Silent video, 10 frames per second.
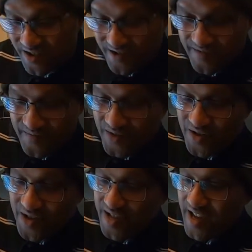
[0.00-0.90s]
So
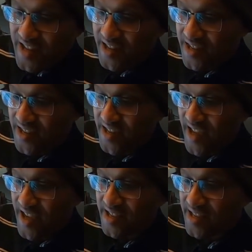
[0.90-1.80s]
you can kind of see
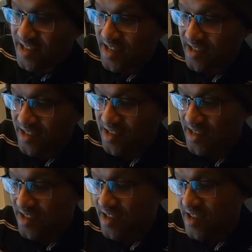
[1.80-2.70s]
how the thing, this
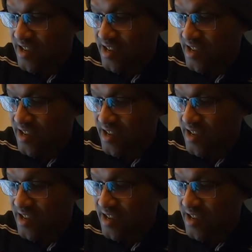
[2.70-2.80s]
is,